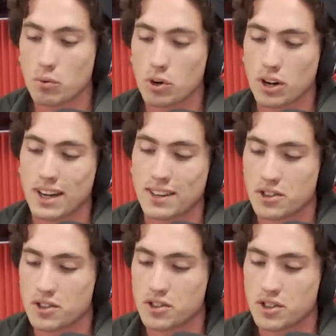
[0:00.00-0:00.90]
work like
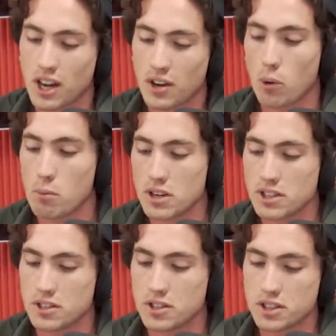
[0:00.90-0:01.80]
this is done on
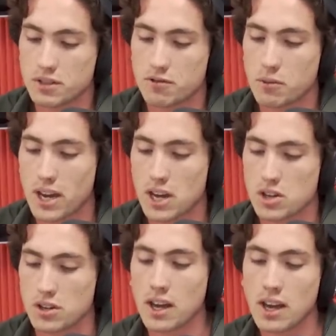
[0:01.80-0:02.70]
mis and
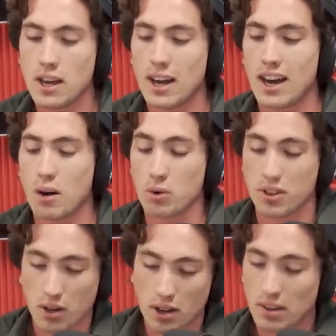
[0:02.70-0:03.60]
disinformation. Uh,
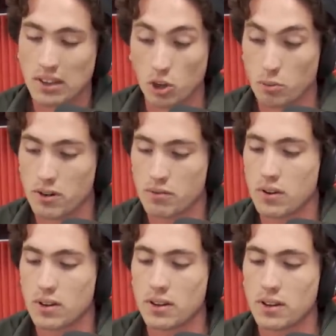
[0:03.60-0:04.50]
with a, a, little bit of
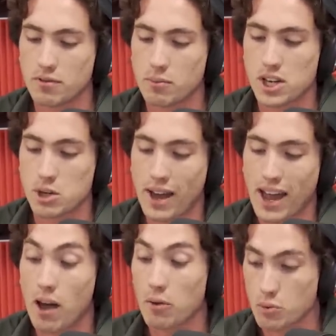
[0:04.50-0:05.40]
information about
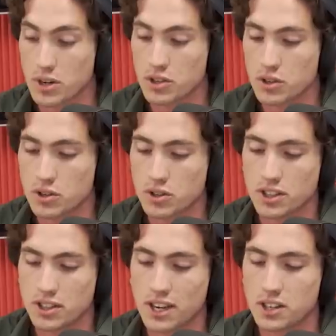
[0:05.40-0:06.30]
how the research is
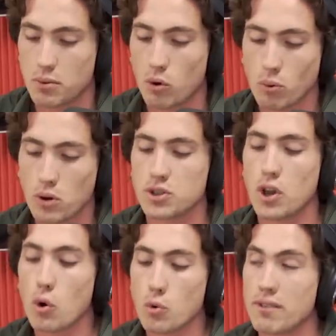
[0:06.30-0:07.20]
conducted, but almost
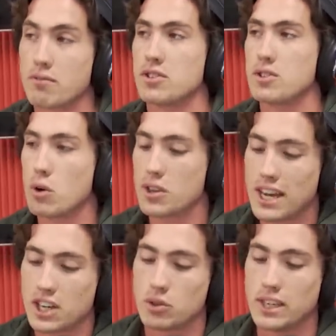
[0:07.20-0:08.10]
no reference to what the
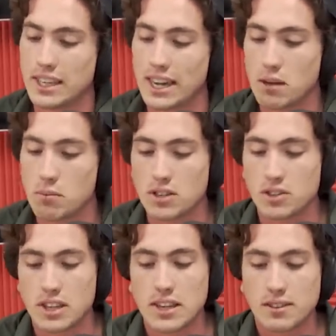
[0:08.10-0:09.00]
actual end game
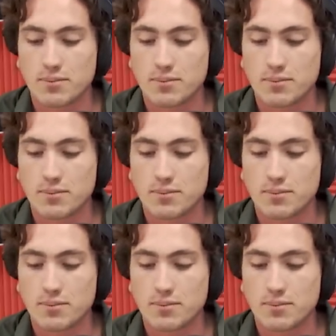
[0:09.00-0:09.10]
is there.